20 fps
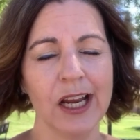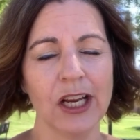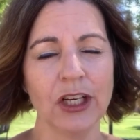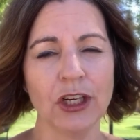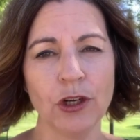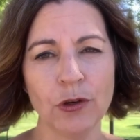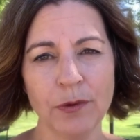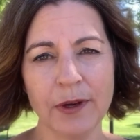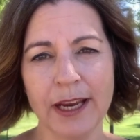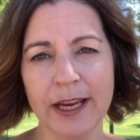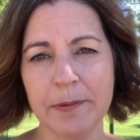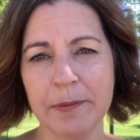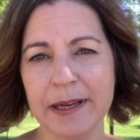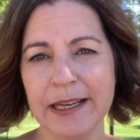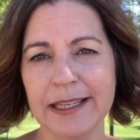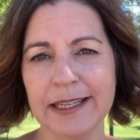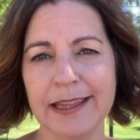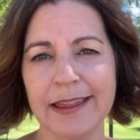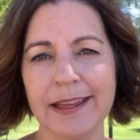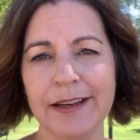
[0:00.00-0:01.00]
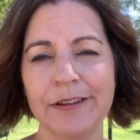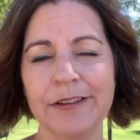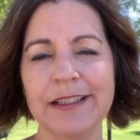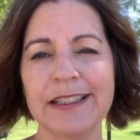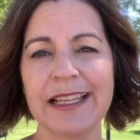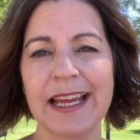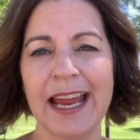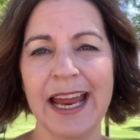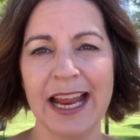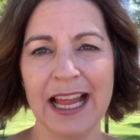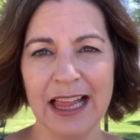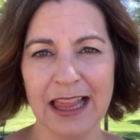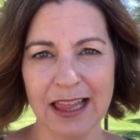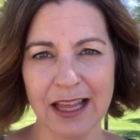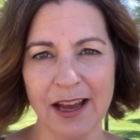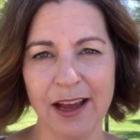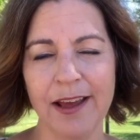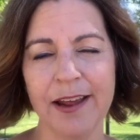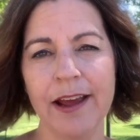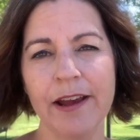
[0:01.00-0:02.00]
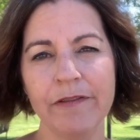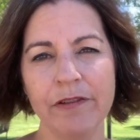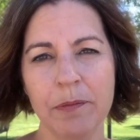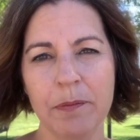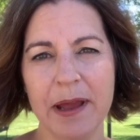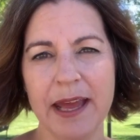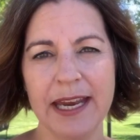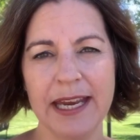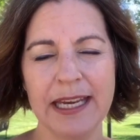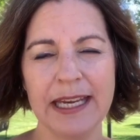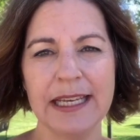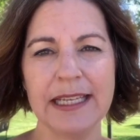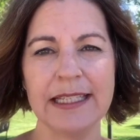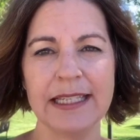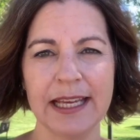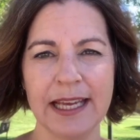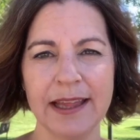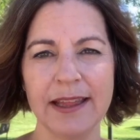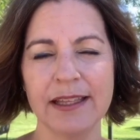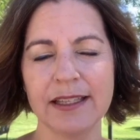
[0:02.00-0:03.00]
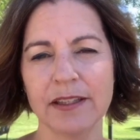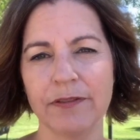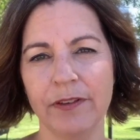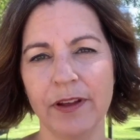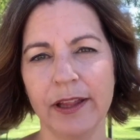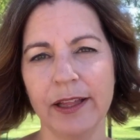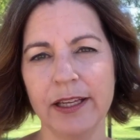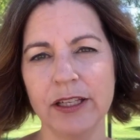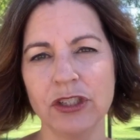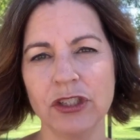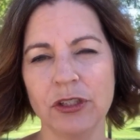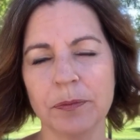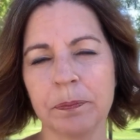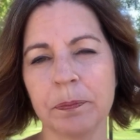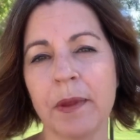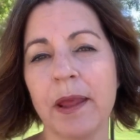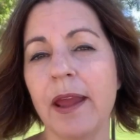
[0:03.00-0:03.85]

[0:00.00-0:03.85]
You name it, there is a lot of amenities in this village.